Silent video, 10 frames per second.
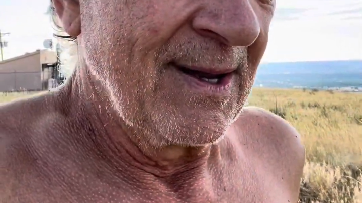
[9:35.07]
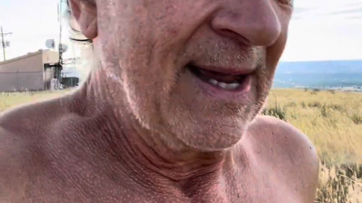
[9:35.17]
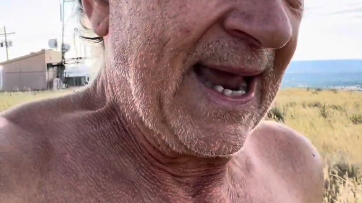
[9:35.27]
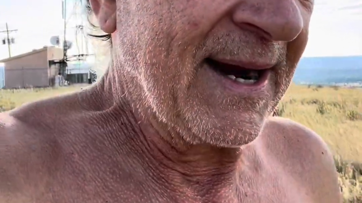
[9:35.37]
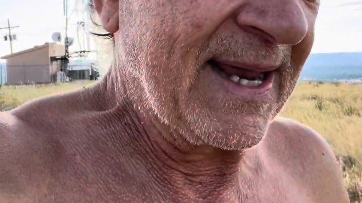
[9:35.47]

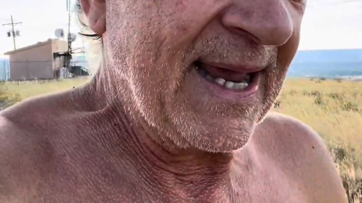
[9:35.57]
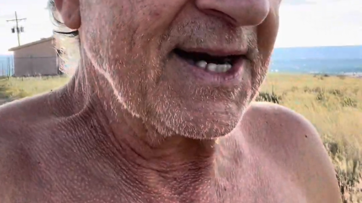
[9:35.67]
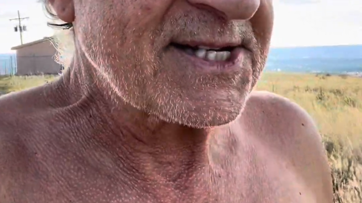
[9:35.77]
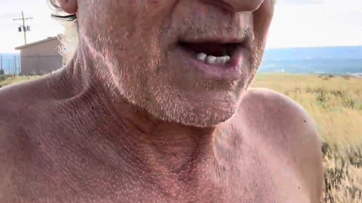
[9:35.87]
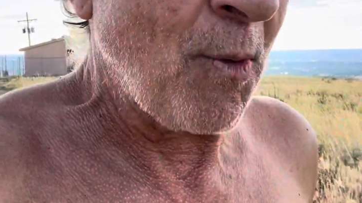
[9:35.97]
And again,
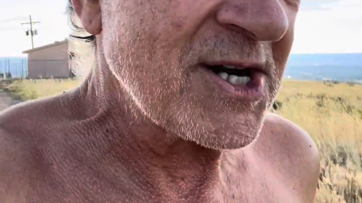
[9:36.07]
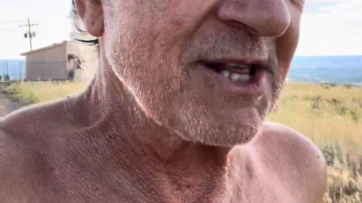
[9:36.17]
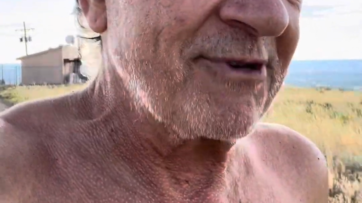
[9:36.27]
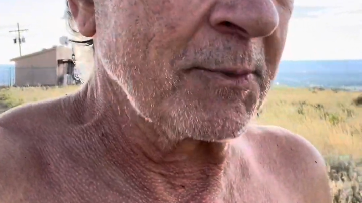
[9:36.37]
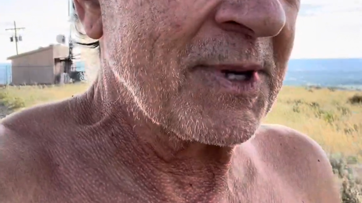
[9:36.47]
as I watched the
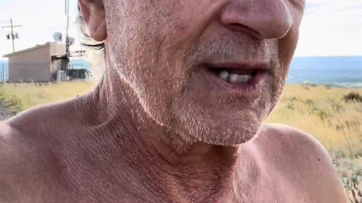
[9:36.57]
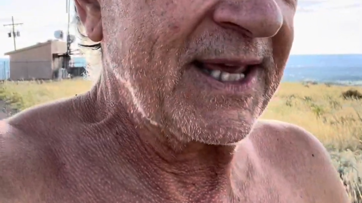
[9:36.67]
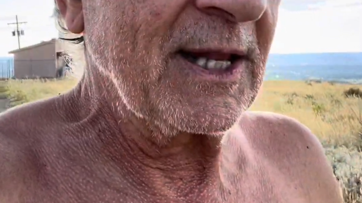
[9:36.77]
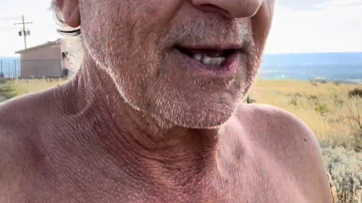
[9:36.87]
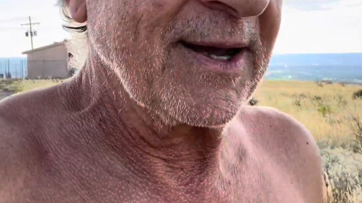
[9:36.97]
film
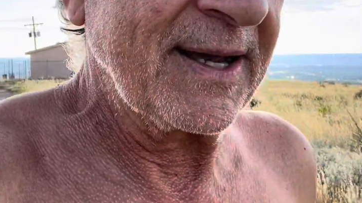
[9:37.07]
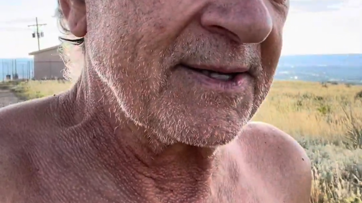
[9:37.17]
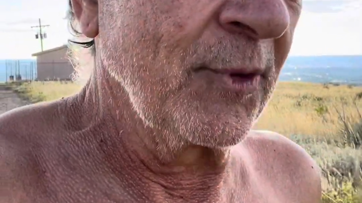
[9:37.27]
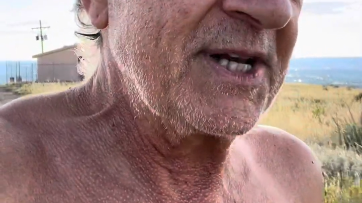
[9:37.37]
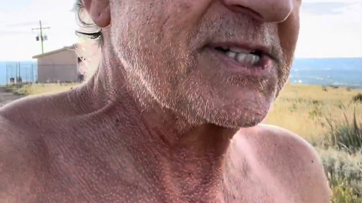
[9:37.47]
Caligula, it
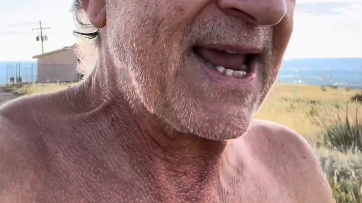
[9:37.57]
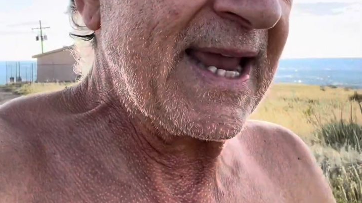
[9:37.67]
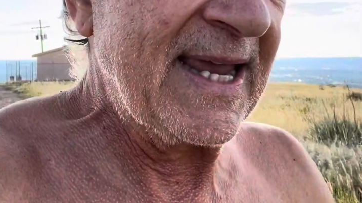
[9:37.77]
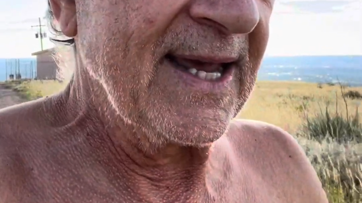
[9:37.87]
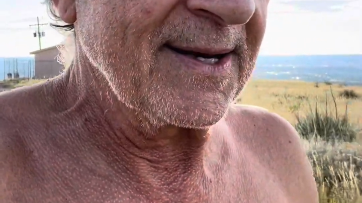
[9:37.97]
really
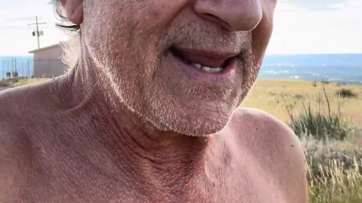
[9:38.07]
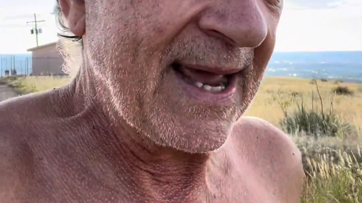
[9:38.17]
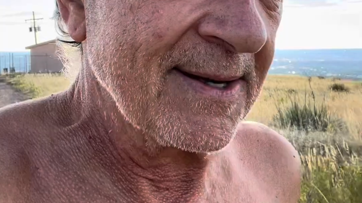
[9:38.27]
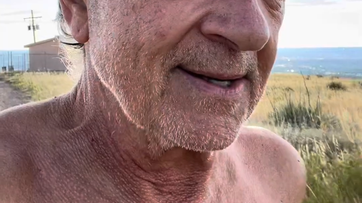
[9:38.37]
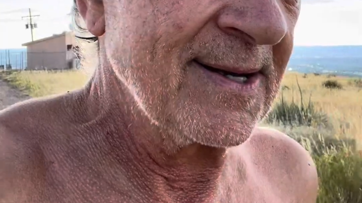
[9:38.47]
sank in
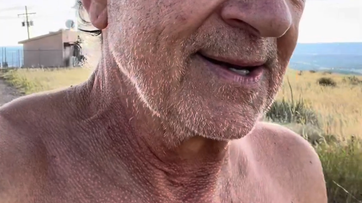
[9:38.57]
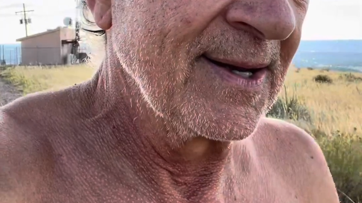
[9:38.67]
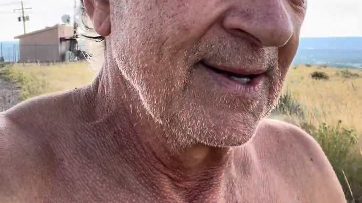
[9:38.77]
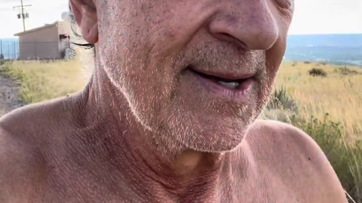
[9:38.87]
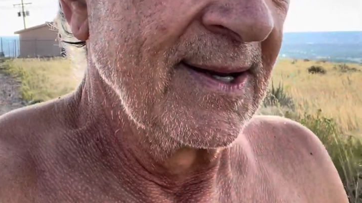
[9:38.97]
that
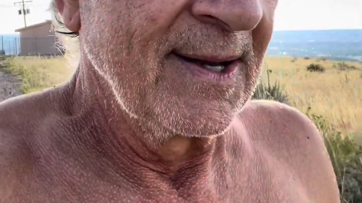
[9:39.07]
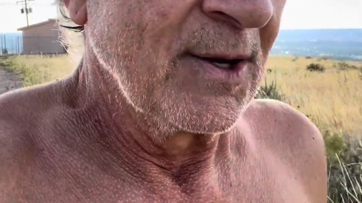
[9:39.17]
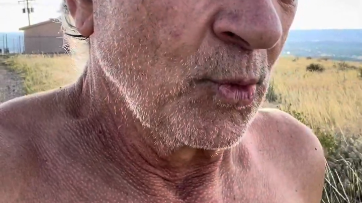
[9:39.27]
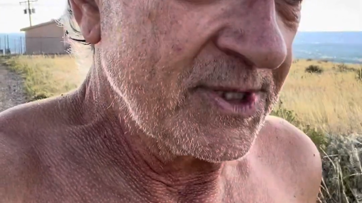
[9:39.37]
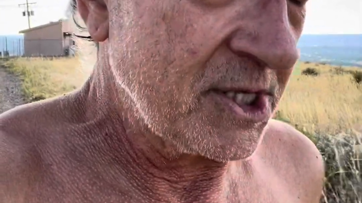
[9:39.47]

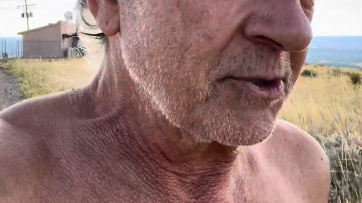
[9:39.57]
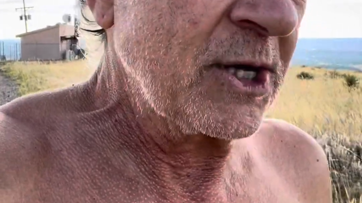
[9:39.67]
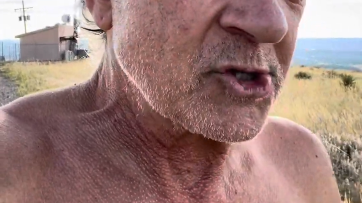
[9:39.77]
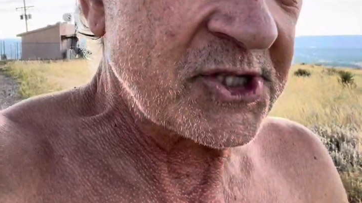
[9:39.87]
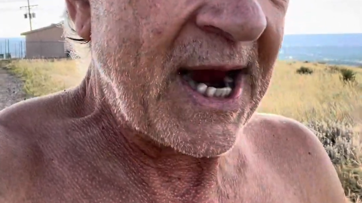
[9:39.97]
these
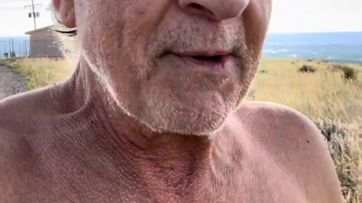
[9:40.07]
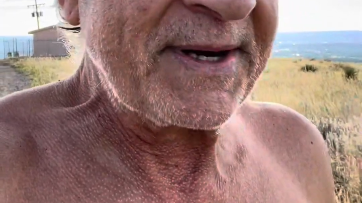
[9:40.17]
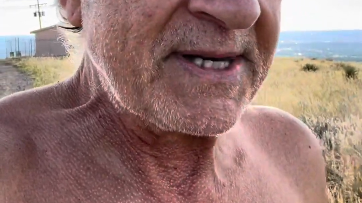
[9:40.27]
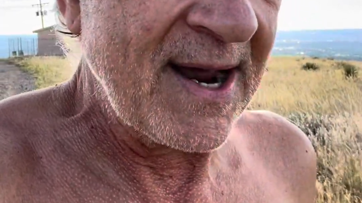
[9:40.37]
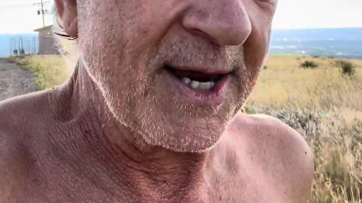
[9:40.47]
are scary
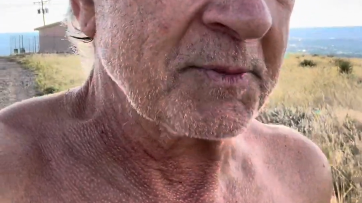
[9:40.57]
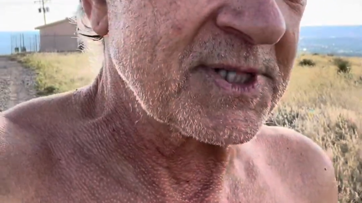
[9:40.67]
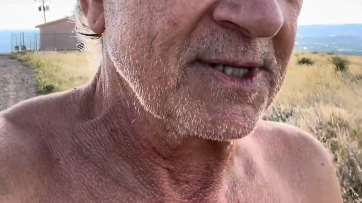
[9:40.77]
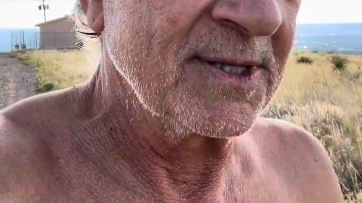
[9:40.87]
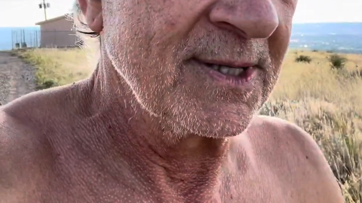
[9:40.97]

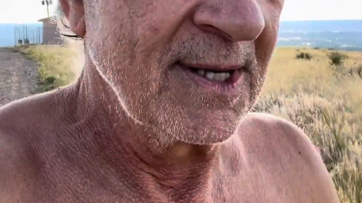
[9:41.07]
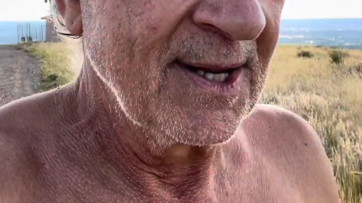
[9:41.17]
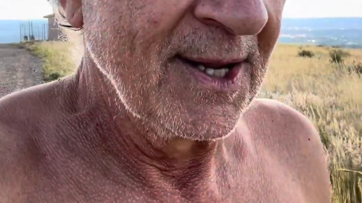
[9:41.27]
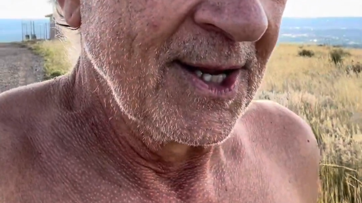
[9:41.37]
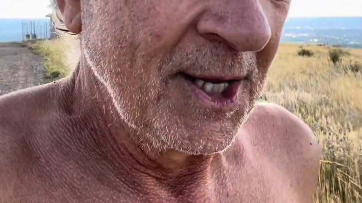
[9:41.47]
times
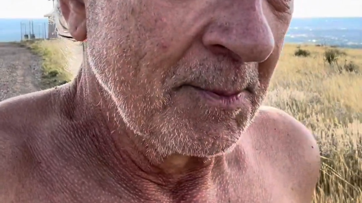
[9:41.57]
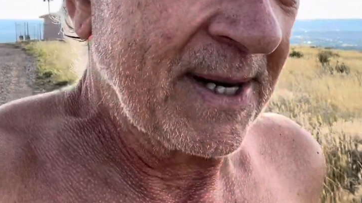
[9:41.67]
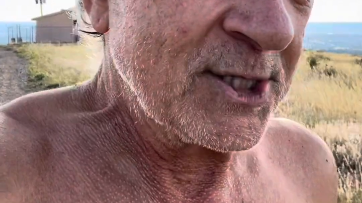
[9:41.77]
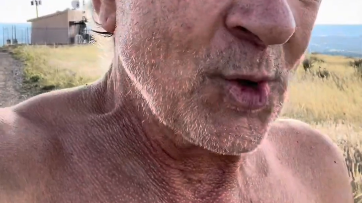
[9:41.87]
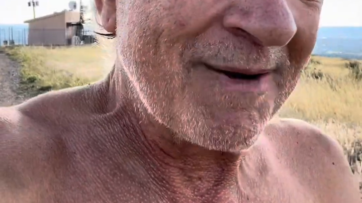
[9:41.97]

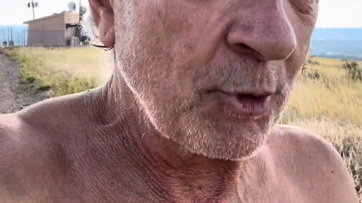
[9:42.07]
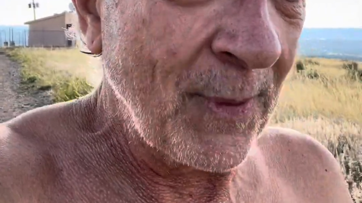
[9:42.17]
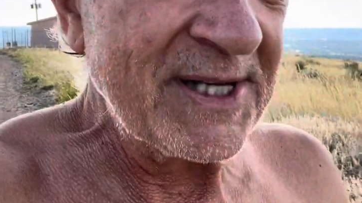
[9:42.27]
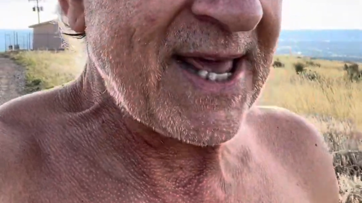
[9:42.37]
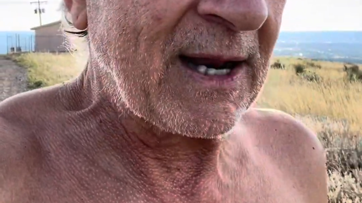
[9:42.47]
because whoever
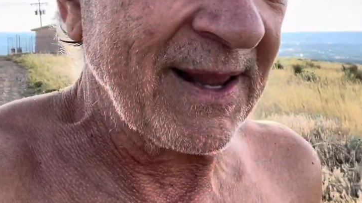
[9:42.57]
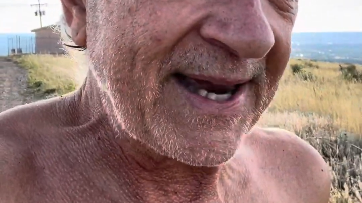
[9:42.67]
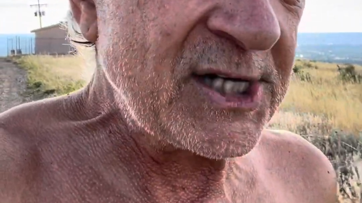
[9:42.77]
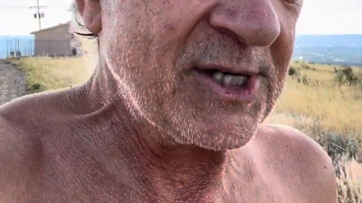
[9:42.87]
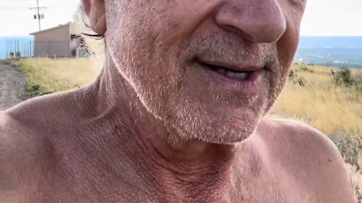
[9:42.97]
wins that
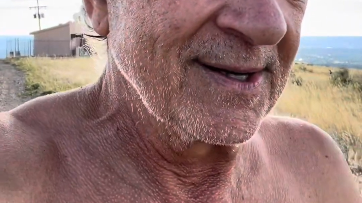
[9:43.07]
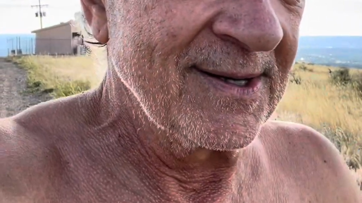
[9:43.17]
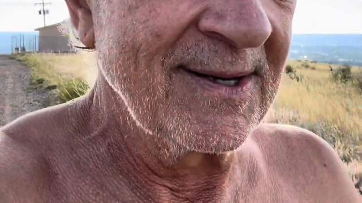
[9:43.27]
election,